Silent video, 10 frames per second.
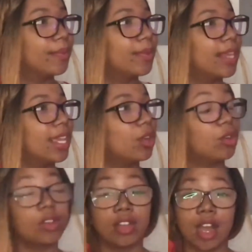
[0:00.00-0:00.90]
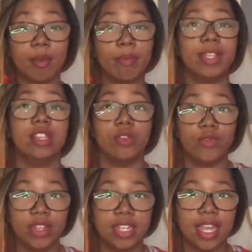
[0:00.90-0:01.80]
it'll come up in the
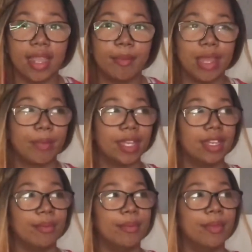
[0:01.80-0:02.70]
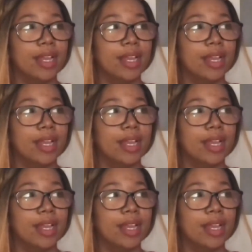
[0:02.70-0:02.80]
feed like maybe